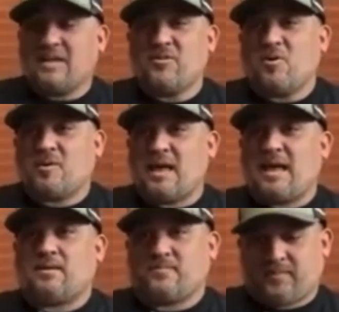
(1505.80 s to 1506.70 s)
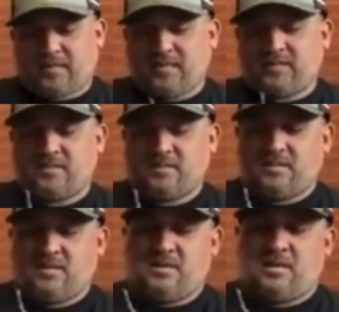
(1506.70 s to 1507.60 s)
and they're okay because
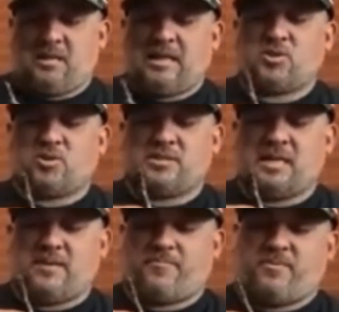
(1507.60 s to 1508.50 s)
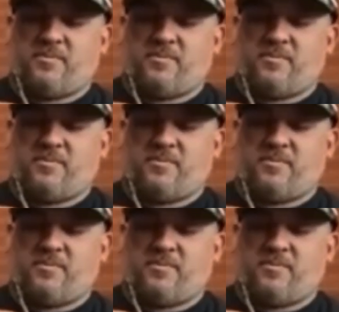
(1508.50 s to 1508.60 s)
electrical tape